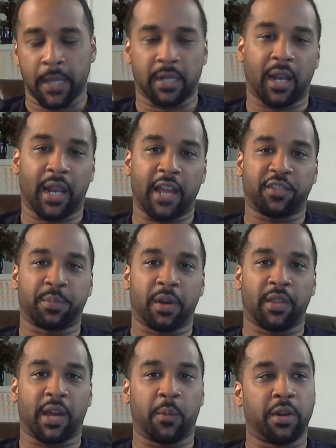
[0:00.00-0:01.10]
The last
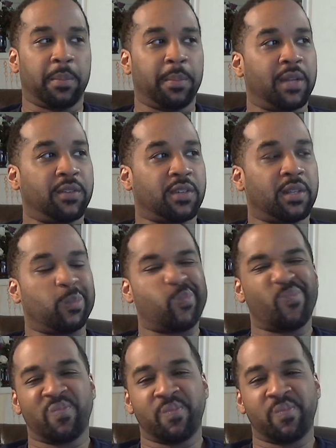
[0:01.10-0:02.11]
brother I want to mention,